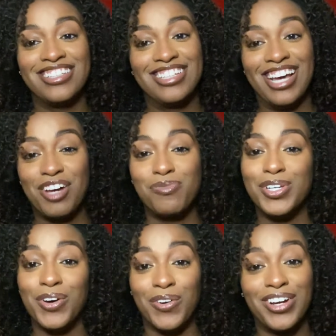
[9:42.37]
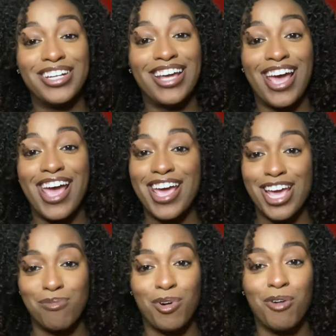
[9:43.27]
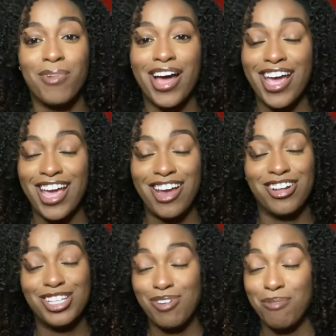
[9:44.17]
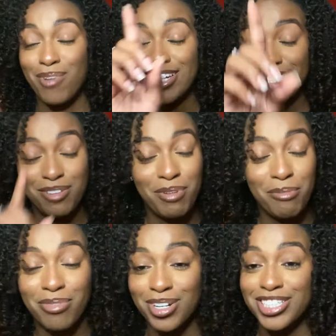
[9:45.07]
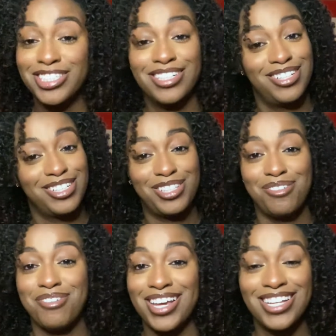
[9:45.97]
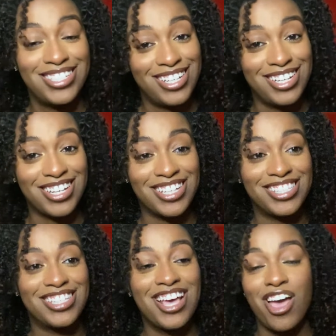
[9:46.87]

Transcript: I'll be going ham on my hair. That's why my Detangle brush looks the way it does.